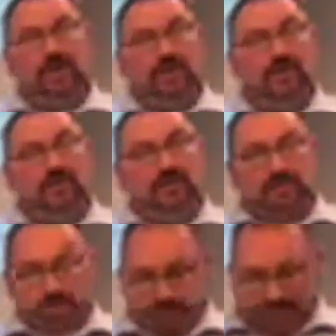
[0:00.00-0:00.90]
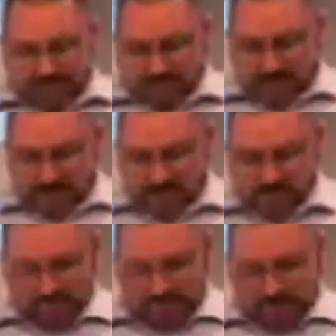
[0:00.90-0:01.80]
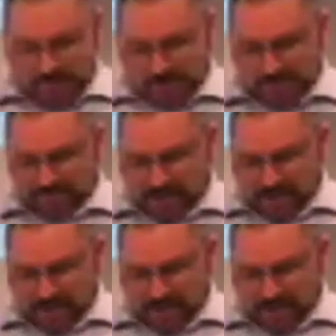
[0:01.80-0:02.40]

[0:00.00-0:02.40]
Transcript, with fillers: well, or will I let Israel go.